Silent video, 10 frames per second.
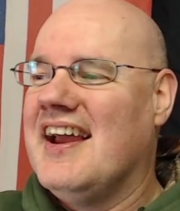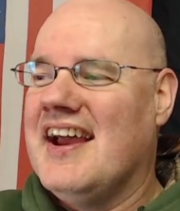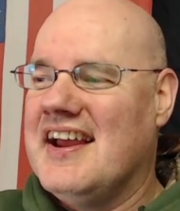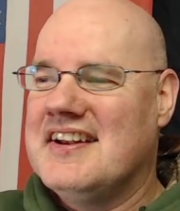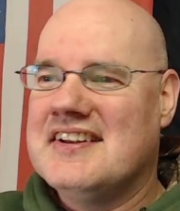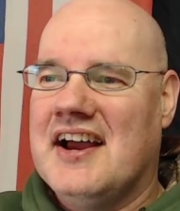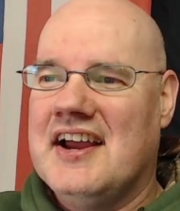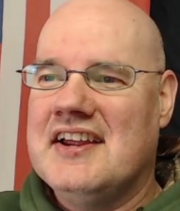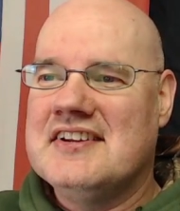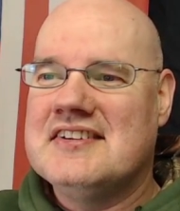And
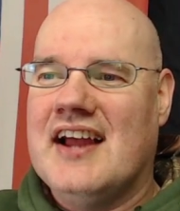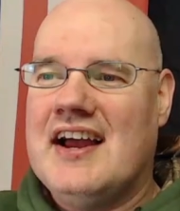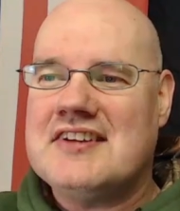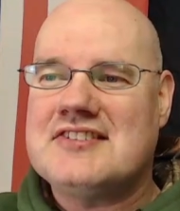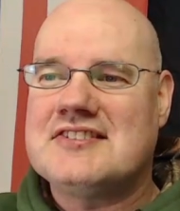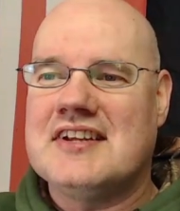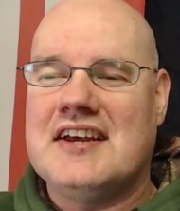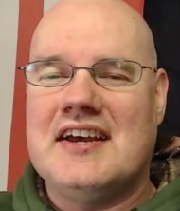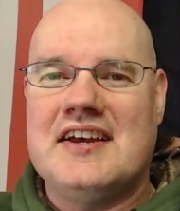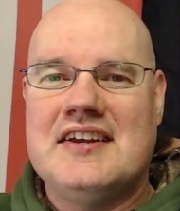I asked
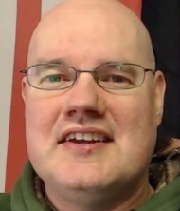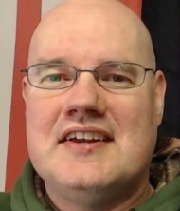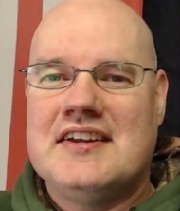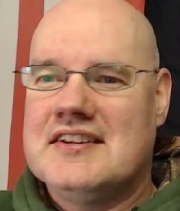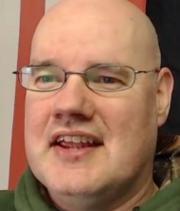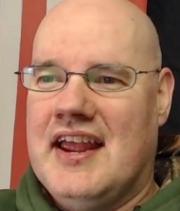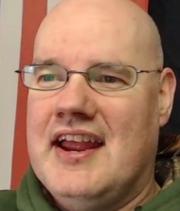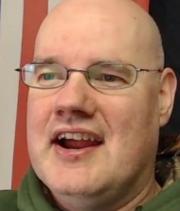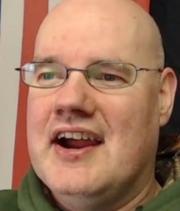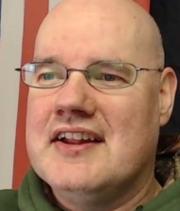the
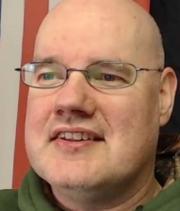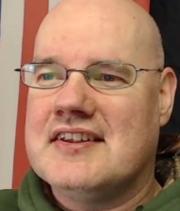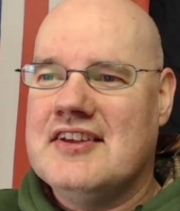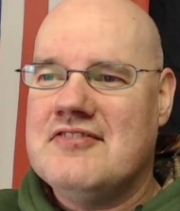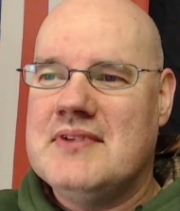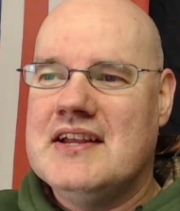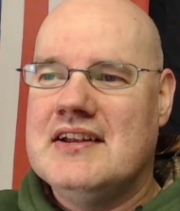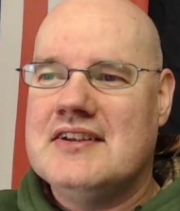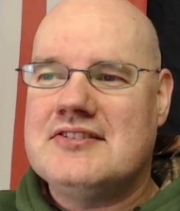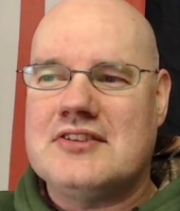AI to give me a
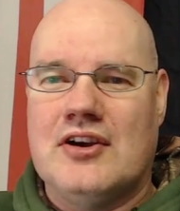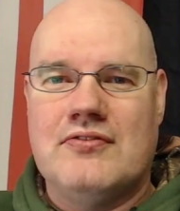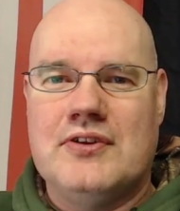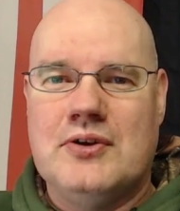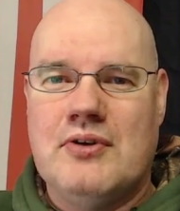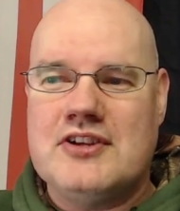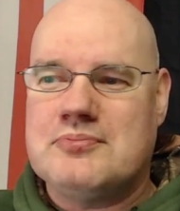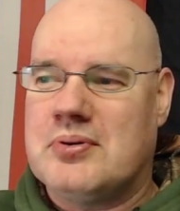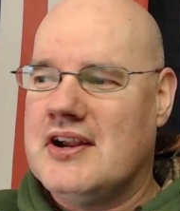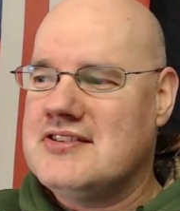list of
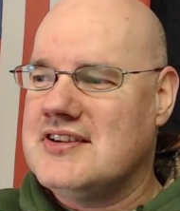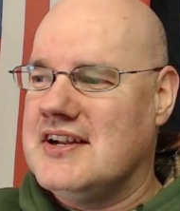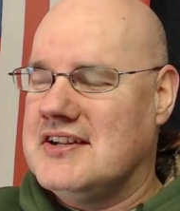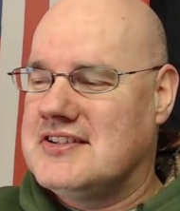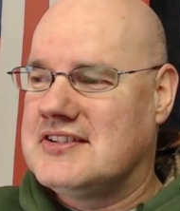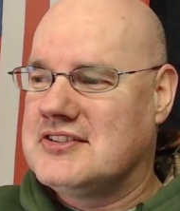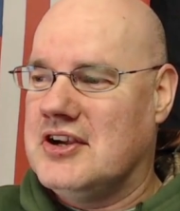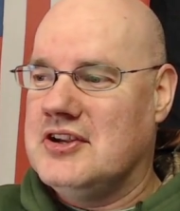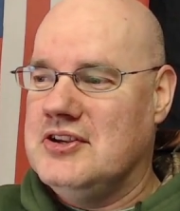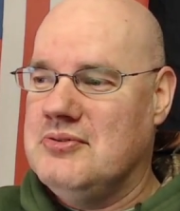US presidents.
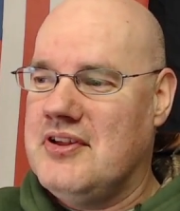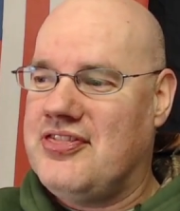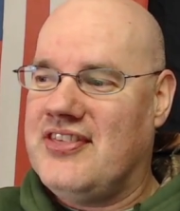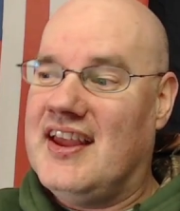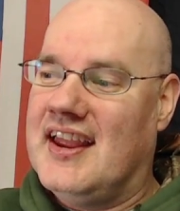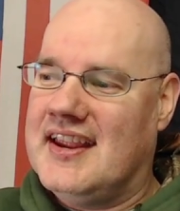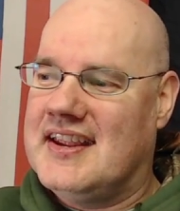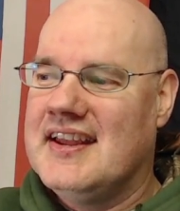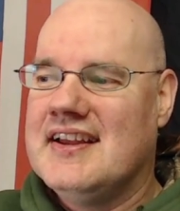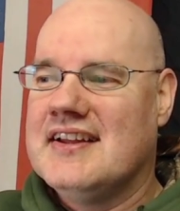So you would
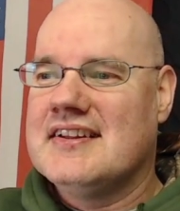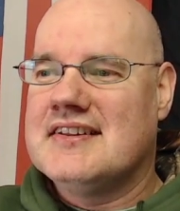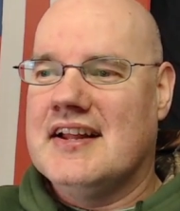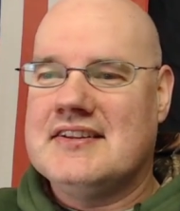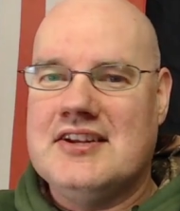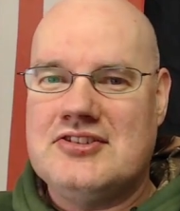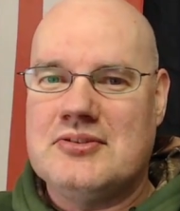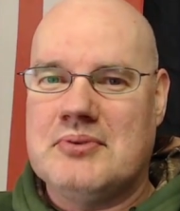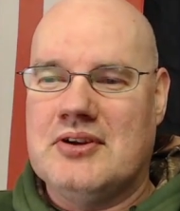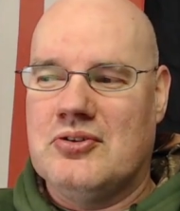think that this
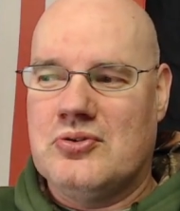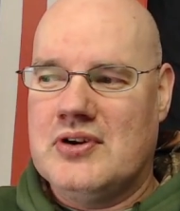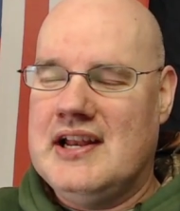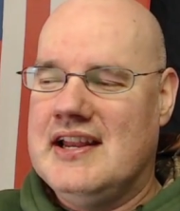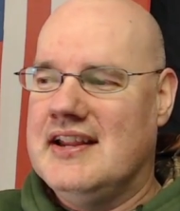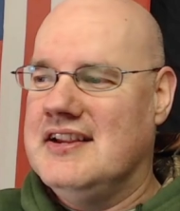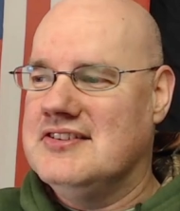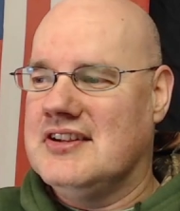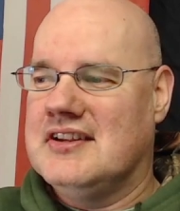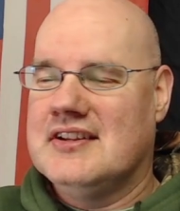would be really
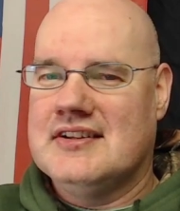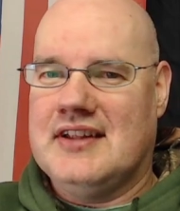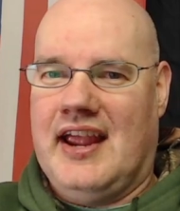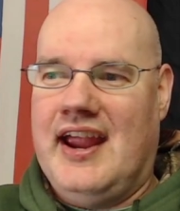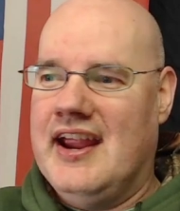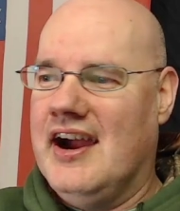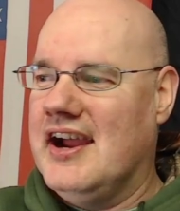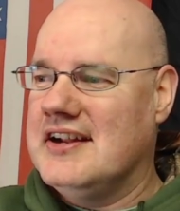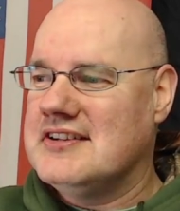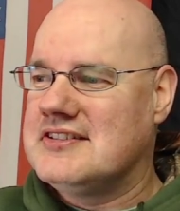easy. The
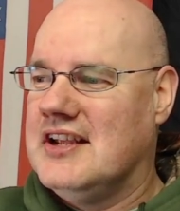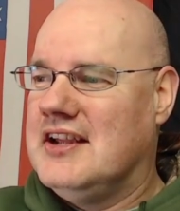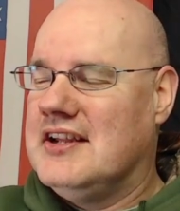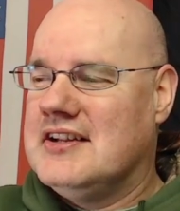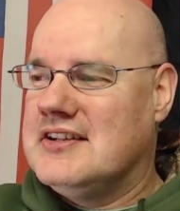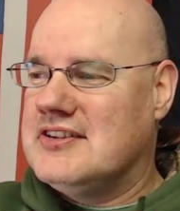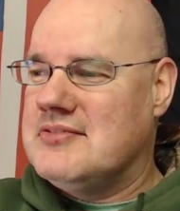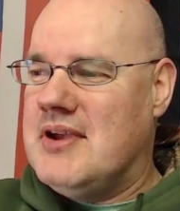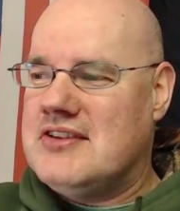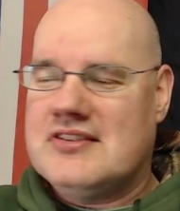AI, this
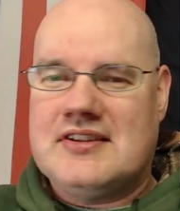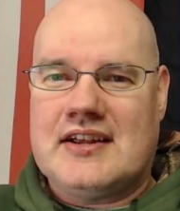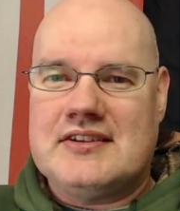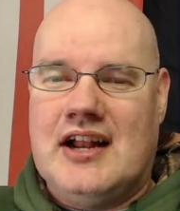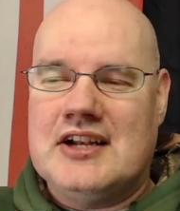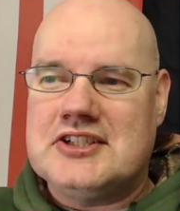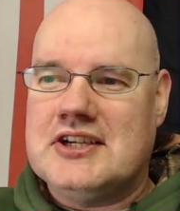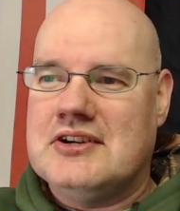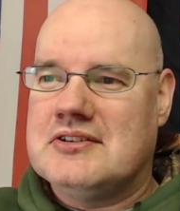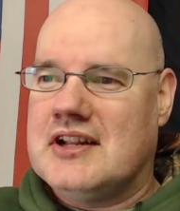amazing
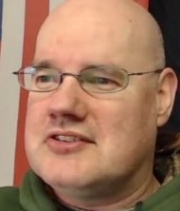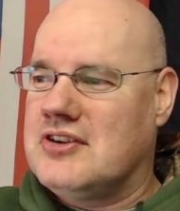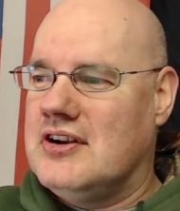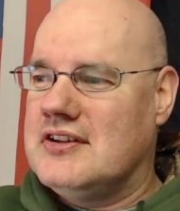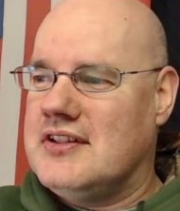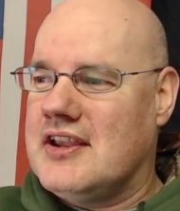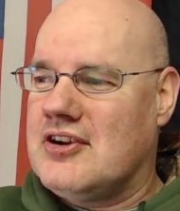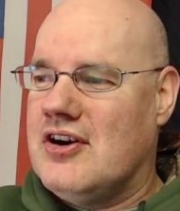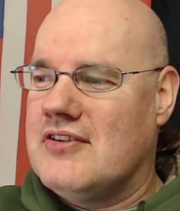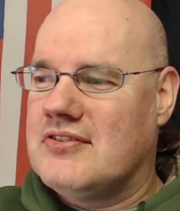technology that's going to
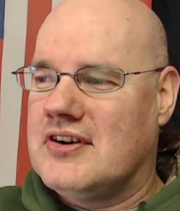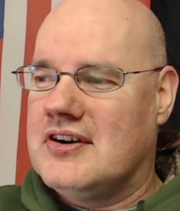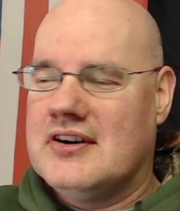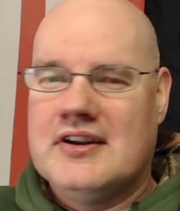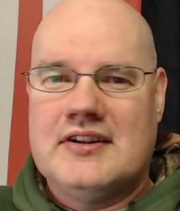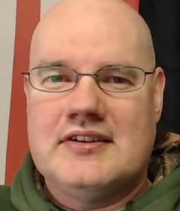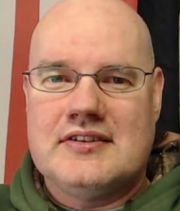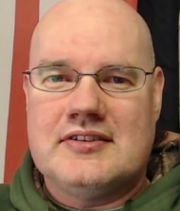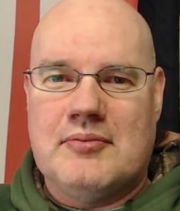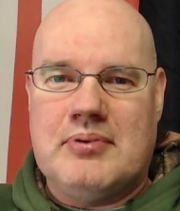take over
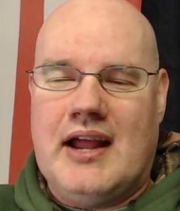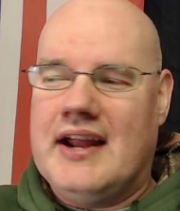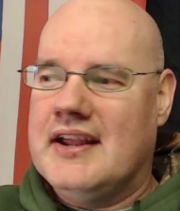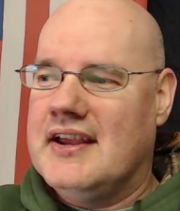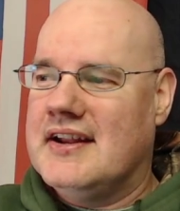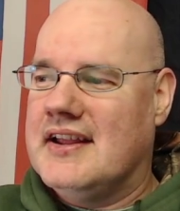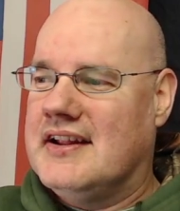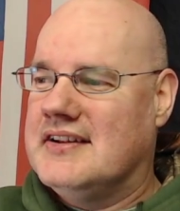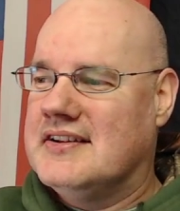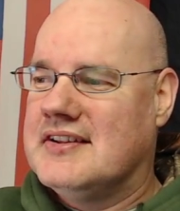the planet
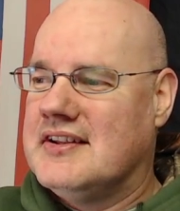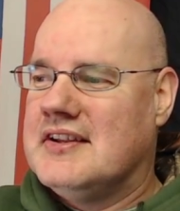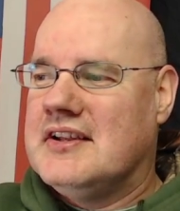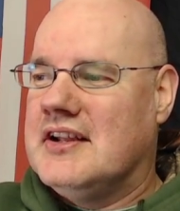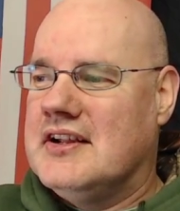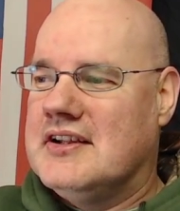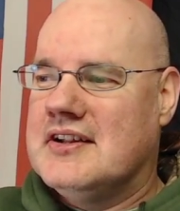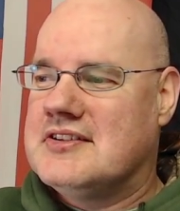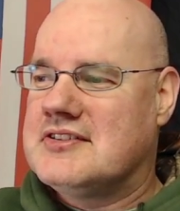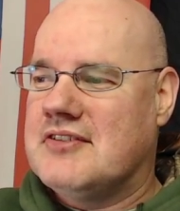and
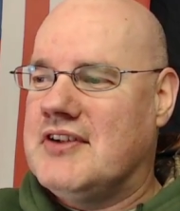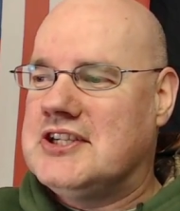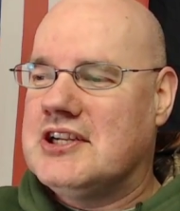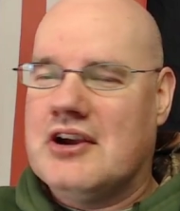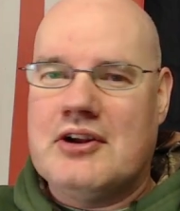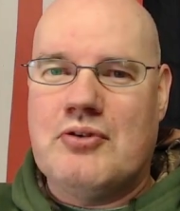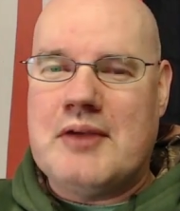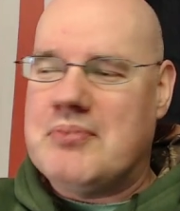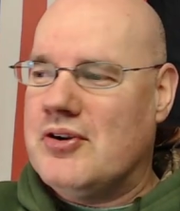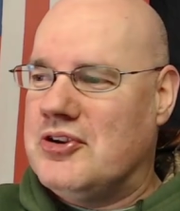it's eventually going to
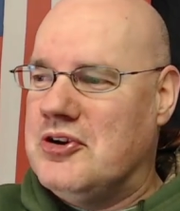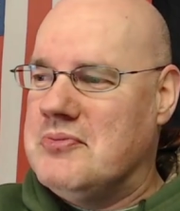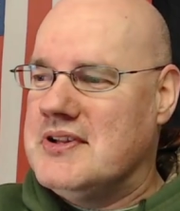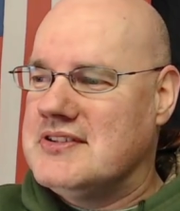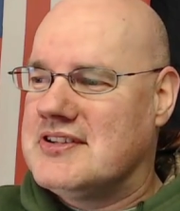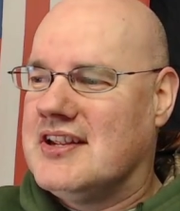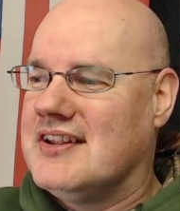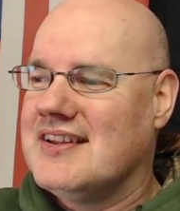wipe out humans.